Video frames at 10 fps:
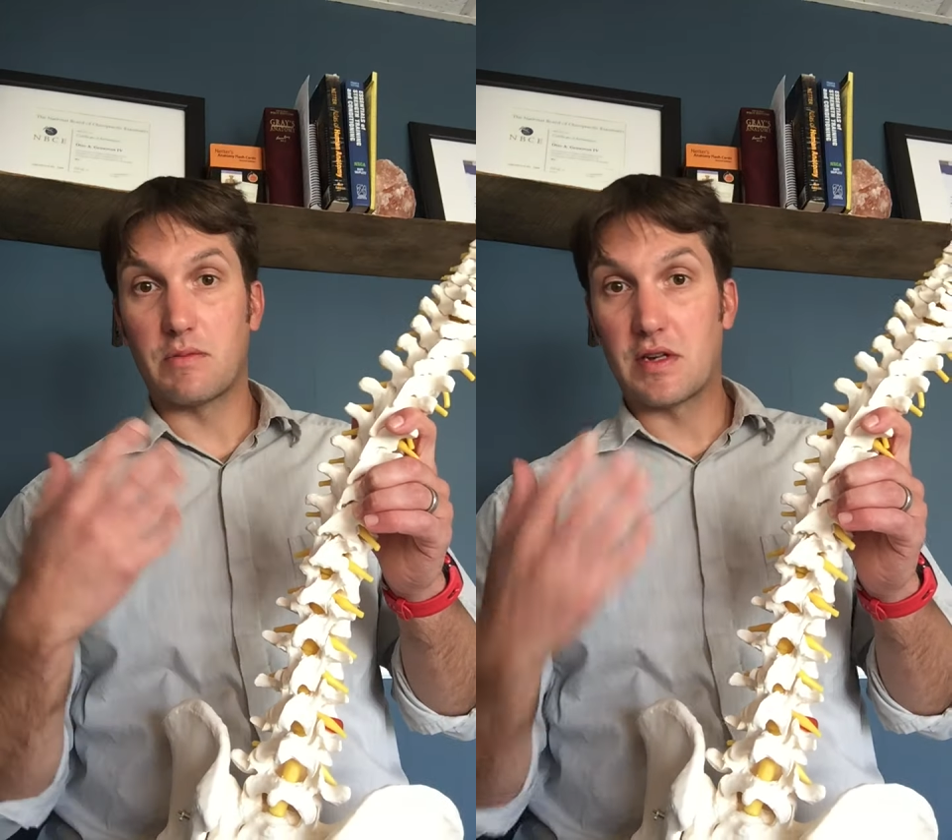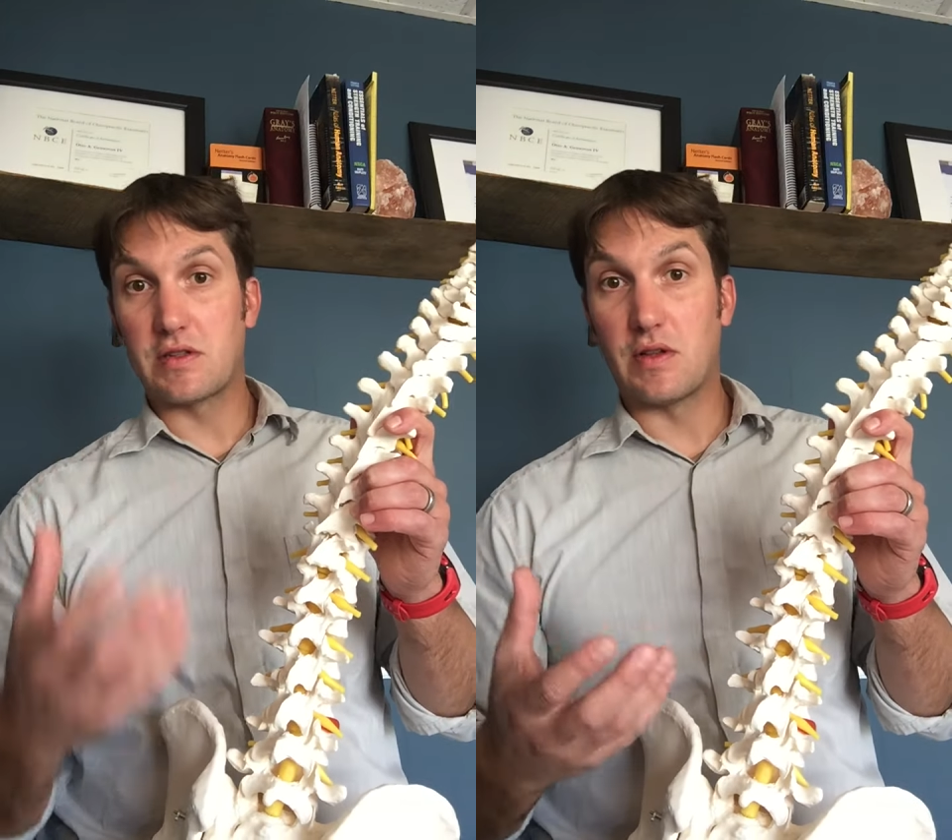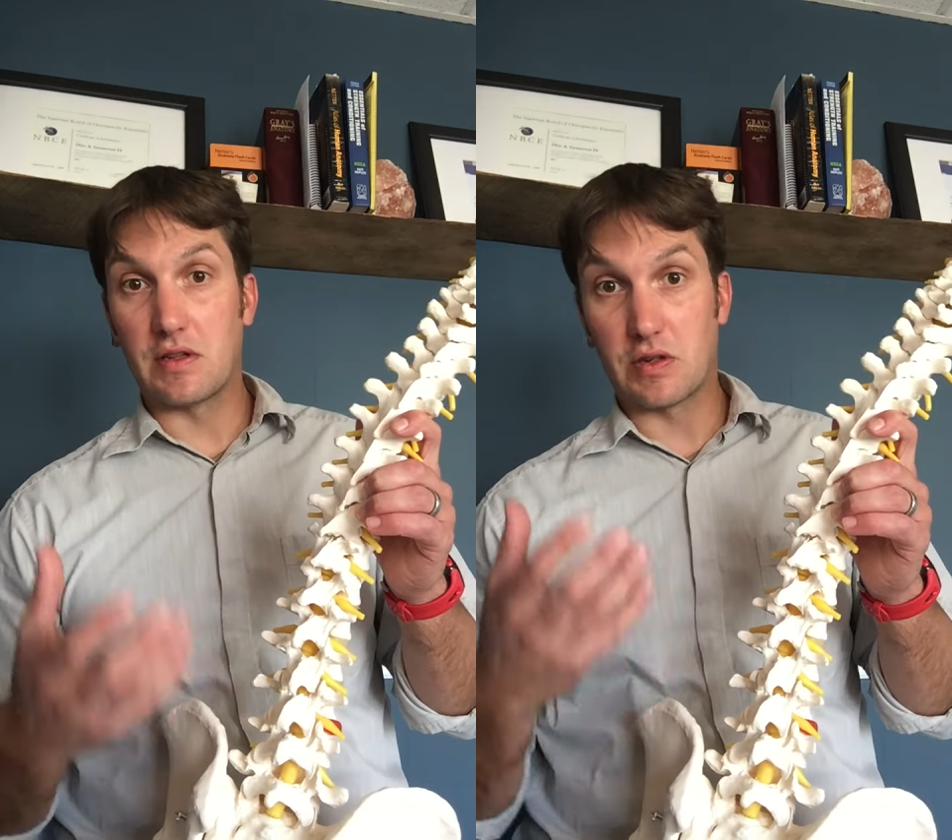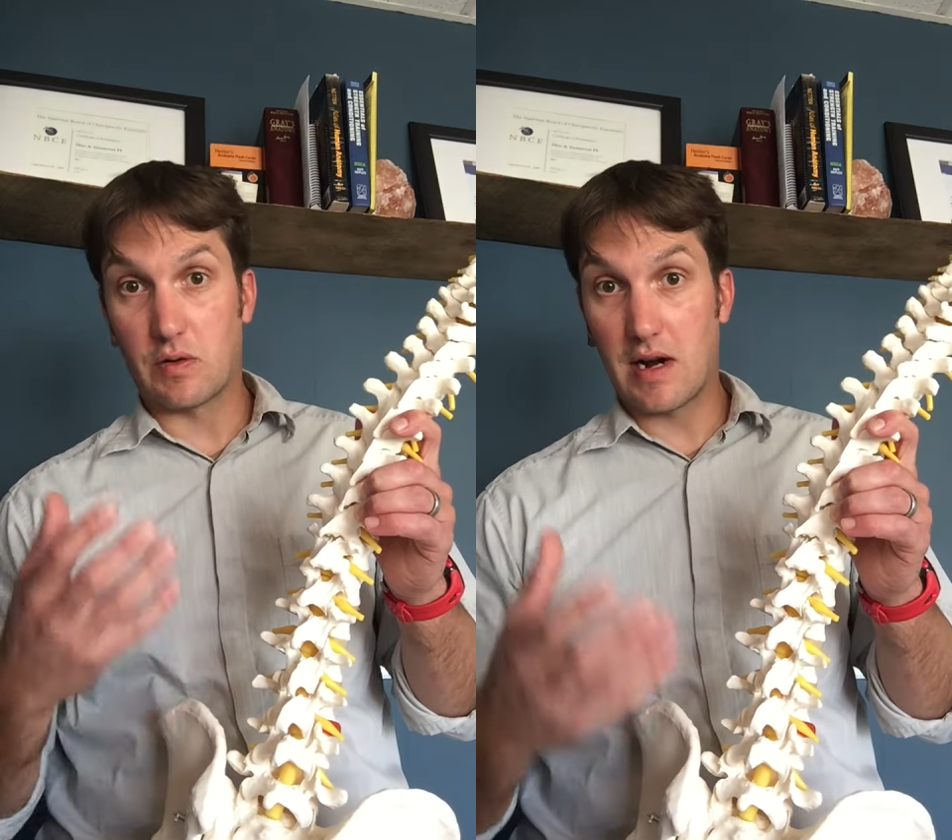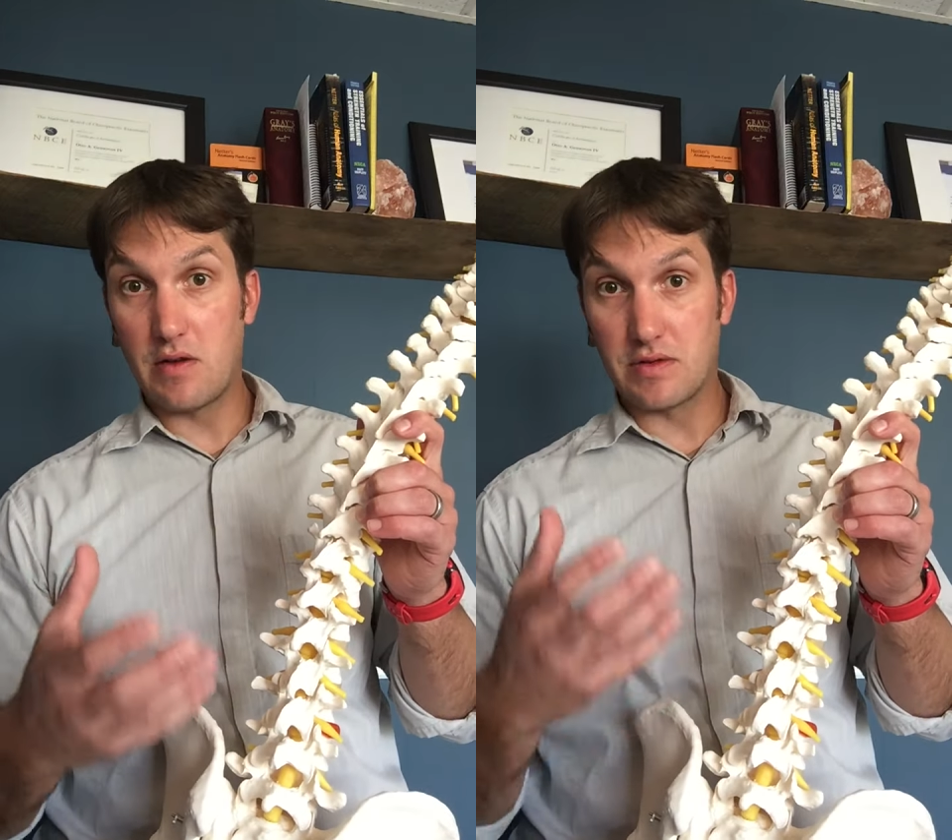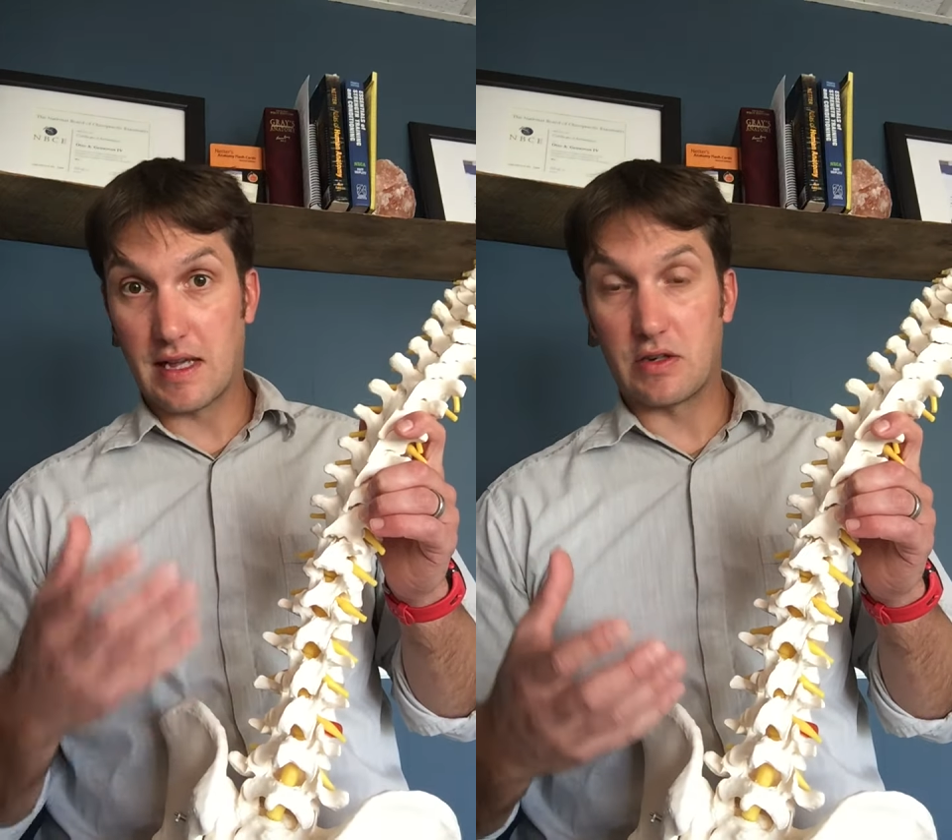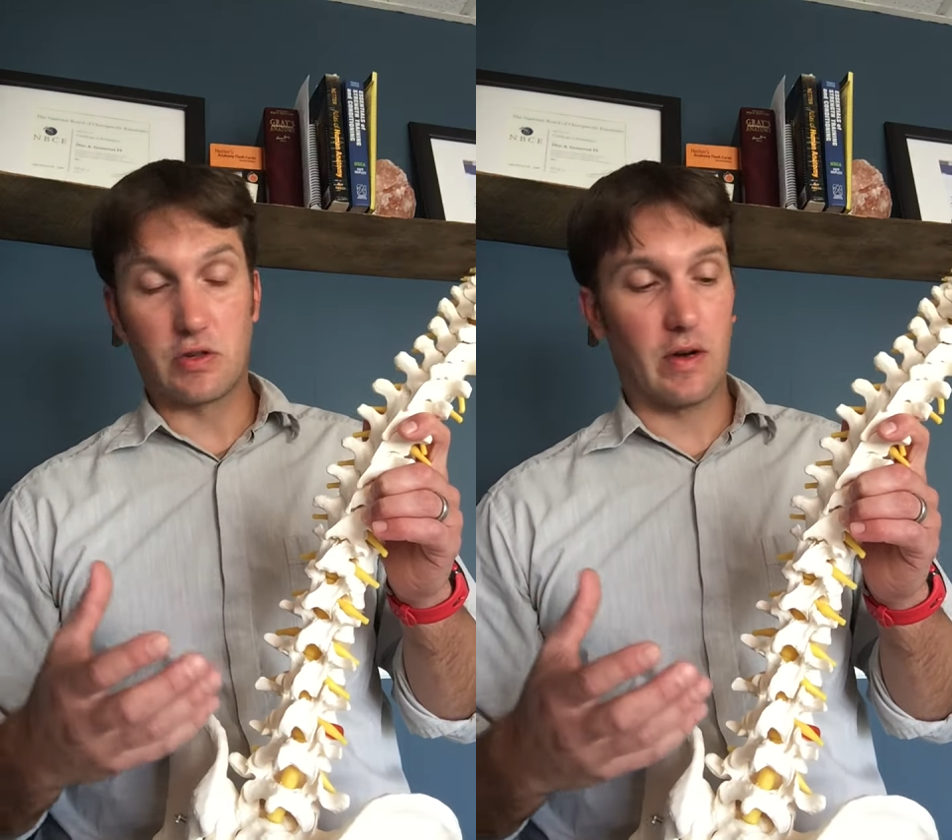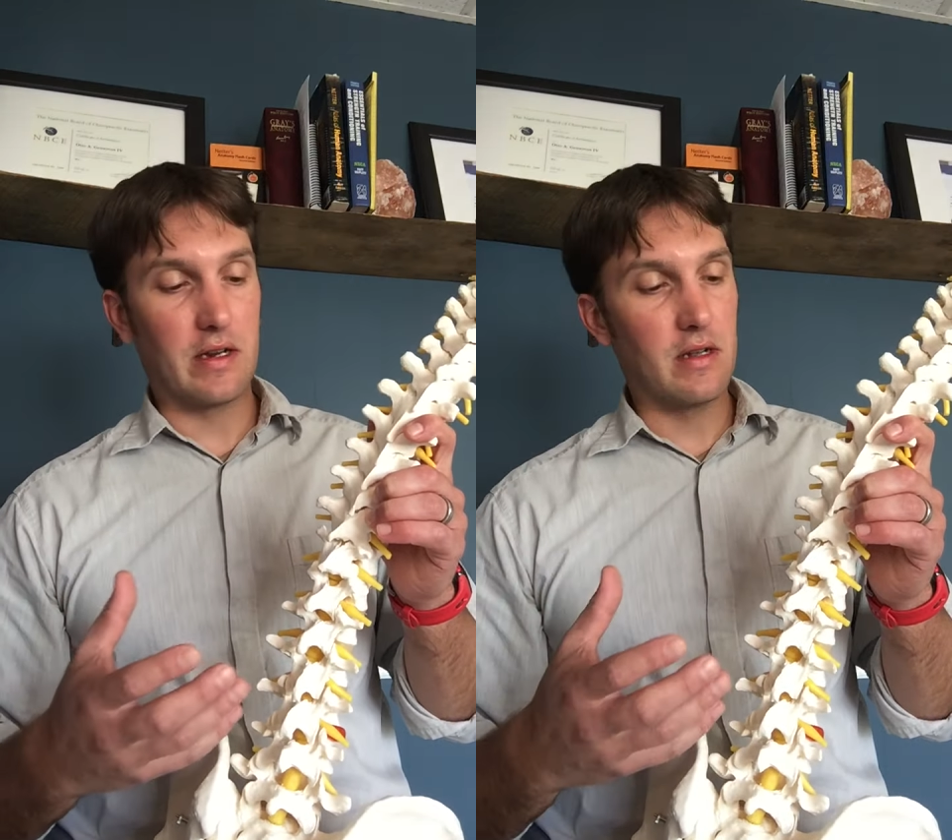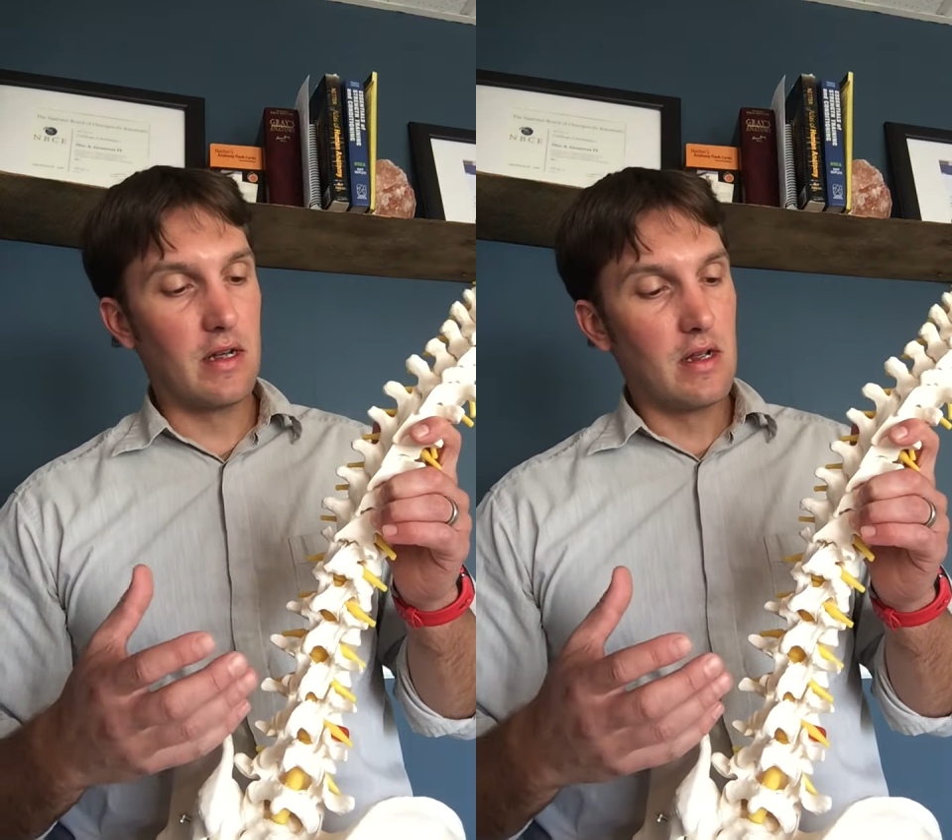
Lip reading: the muscle that surrounds that joint,